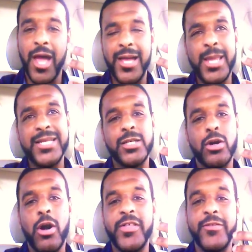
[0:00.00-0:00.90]
I like to
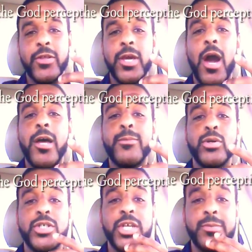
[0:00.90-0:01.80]
call that the God
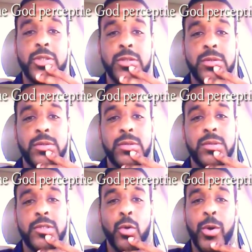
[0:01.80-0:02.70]
perception.
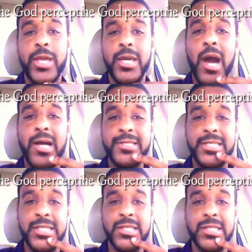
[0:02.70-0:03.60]
The way God
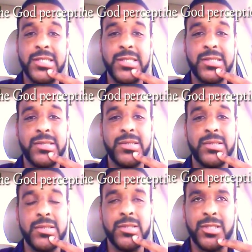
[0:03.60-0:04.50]
sees us.
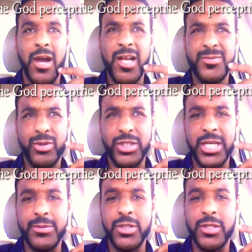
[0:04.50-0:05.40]
God's
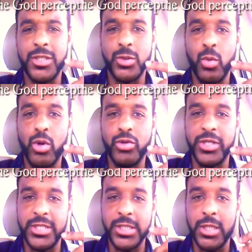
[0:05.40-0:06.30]
perception of this world
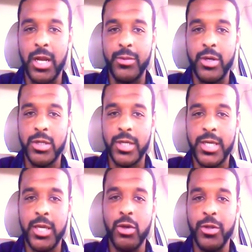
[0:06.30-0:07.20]
isn't, I'm gonna
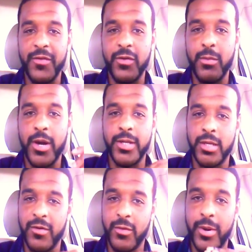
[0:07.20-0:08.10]
kill
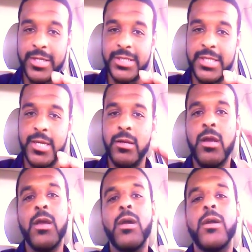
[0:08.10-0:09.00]
everybody, everybody's dead.
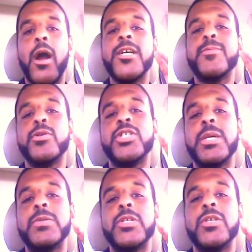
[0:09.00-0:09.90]
God's
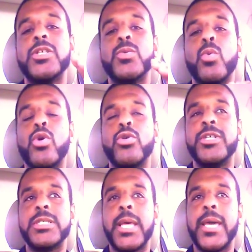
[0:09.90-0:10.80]
perception of this world
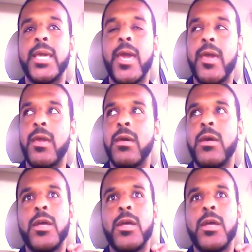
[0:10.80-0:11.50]
is like, hey,